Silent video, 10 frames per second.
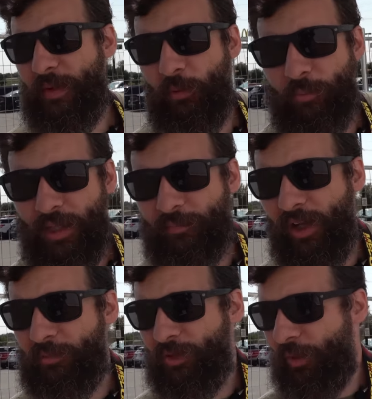That one
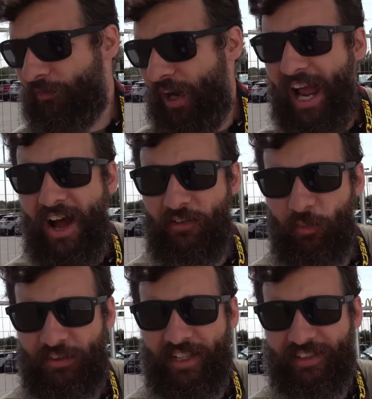BMW went for half
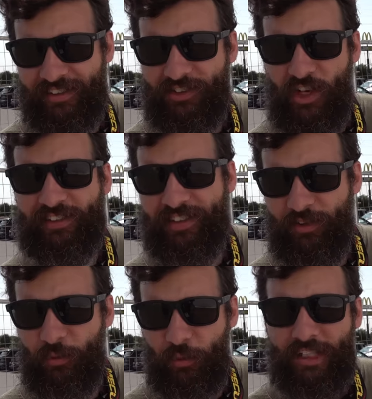of what they suggested,
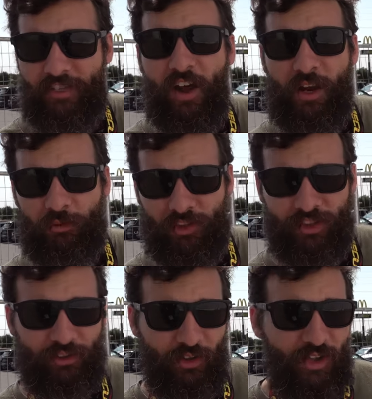it, what they thought it was
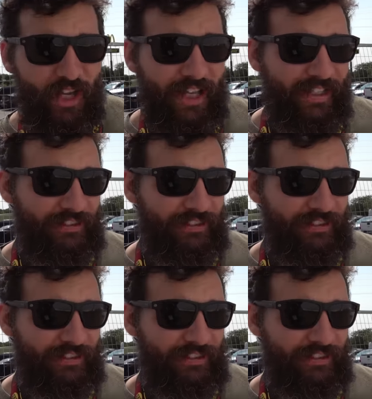going to do.